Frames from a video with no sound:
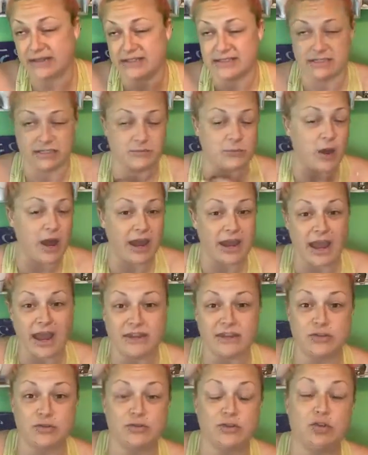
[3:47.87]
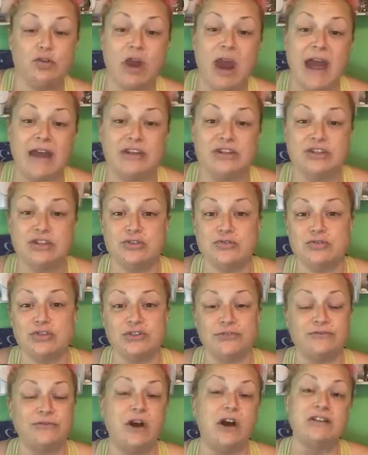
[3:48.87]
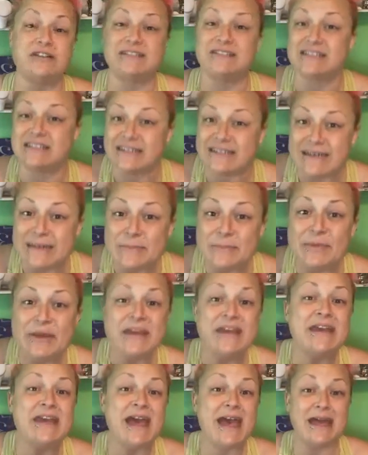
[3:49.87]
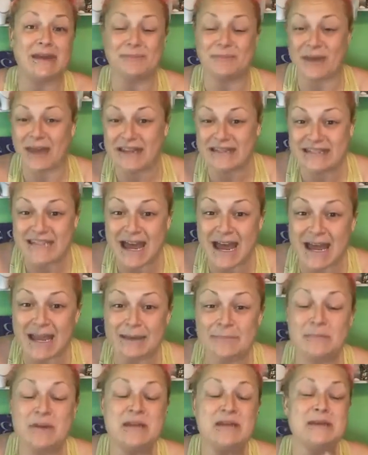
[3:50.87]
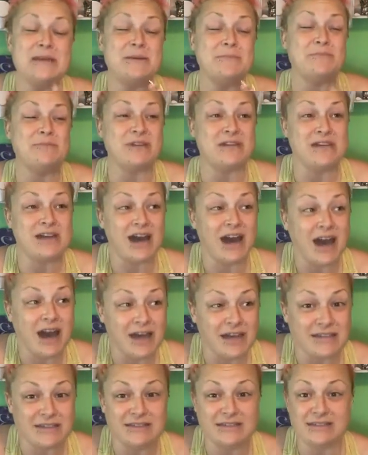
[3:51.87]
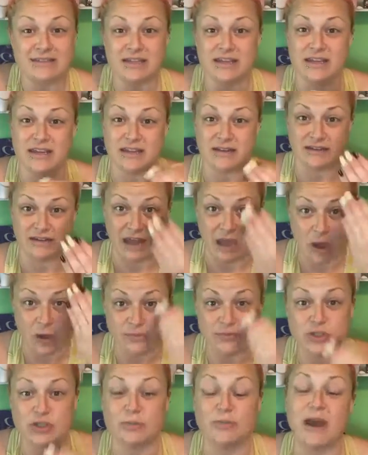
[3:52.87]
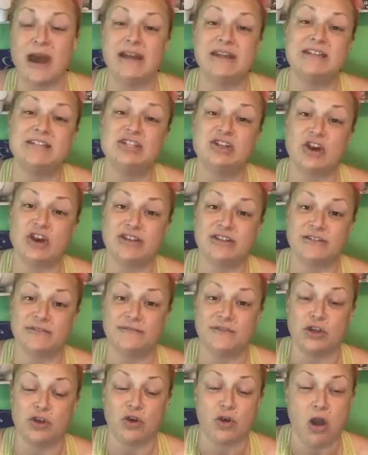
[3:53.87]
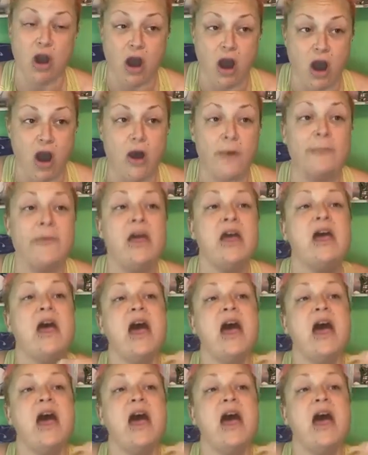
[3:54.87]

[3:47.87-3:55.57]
This is why I use gratitude to fall asleep at bedtime, because it helps your body start to feel calm.